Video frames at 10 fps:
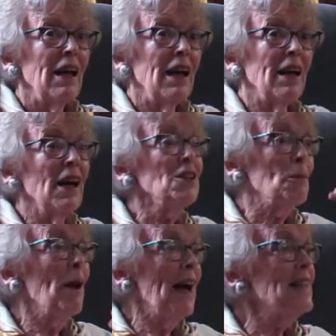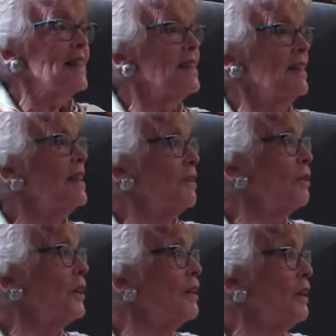and I used to pass
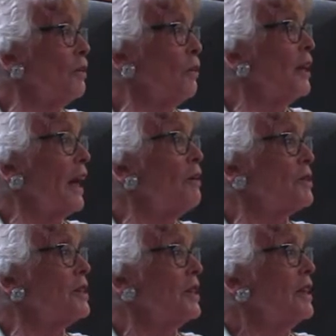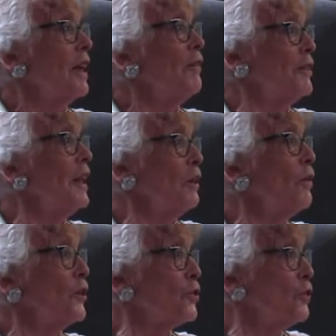Laurier House every day
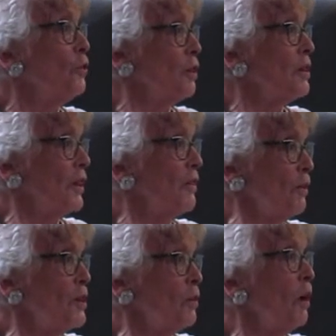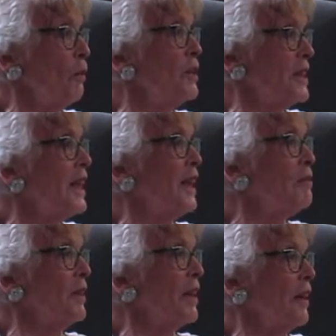going to school. You know, once in a while we'd see him,
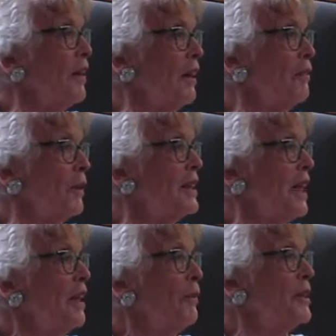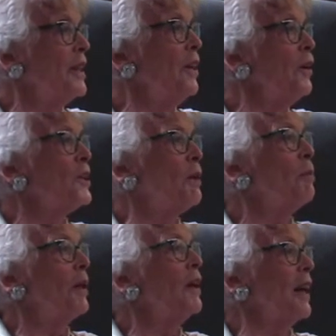and we'd see the
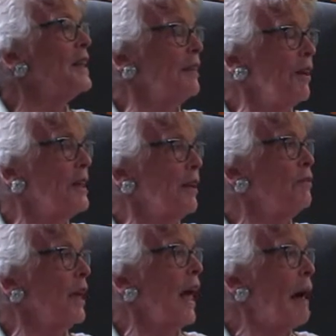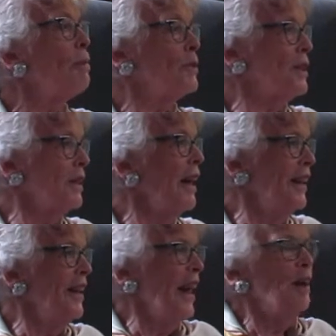RCMP guys giving us out apples at
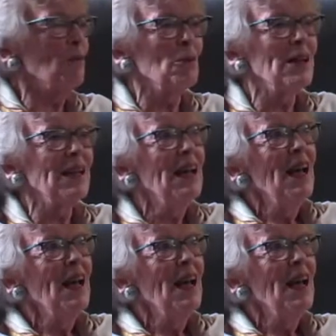Halloween.